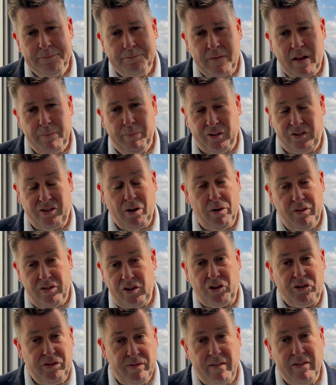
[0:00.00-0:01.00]
But so have
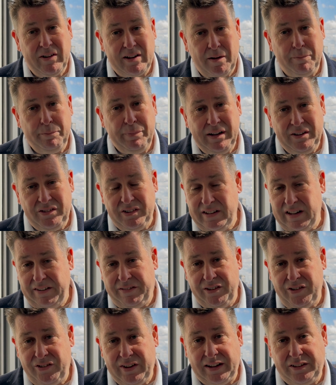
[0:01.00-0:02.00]
lots of other companies in
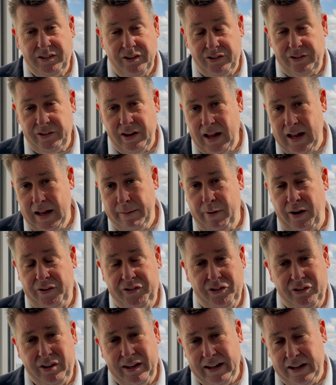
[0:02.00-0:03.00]
different sectors. Airbus
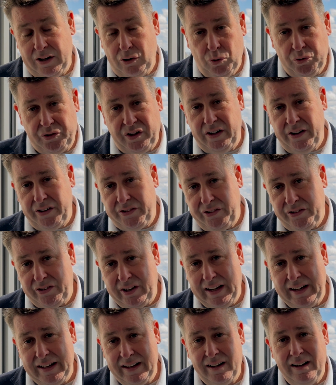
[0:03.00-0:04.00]
is here, Autolus is
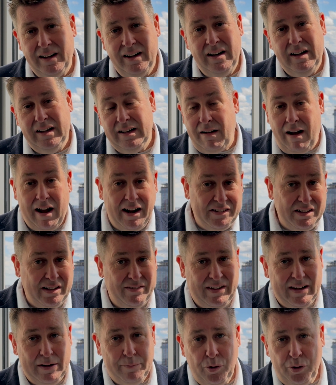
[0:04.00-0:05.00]
here,
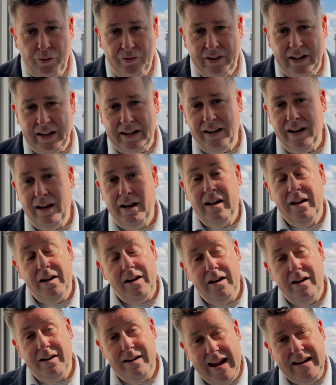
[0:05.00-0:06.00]
ITV moved in,
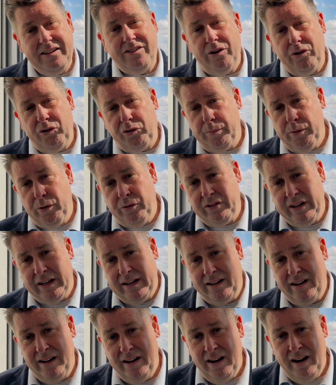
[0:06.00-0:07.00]
NATO's moved
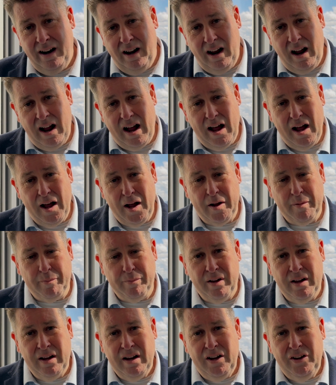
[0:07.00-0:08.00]
in.
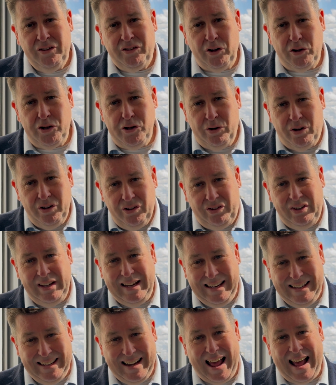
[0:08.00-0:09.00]
So you can
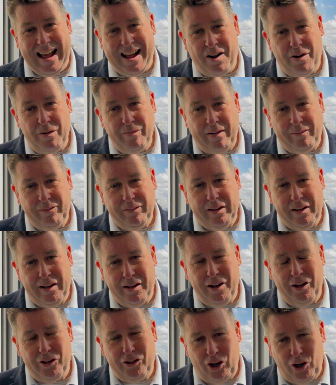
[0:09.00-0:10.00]
see now that
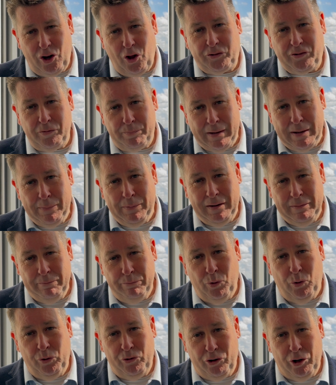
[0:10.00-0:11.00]
there's a lot of people in
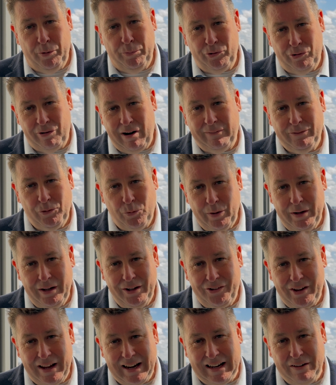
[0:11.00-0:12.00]
boardrooms around the
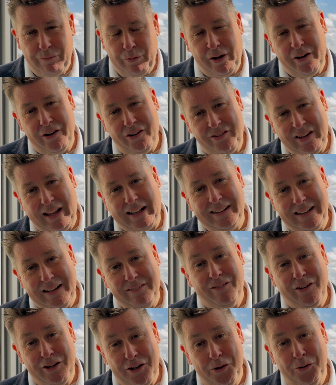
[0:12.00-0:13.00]
world saying, if we're going to settle
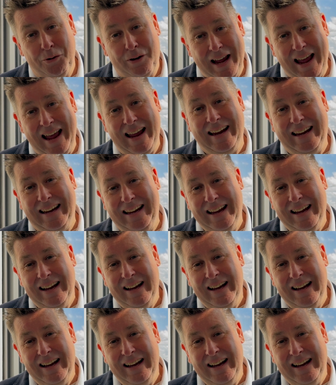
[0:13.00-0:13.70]
in the UK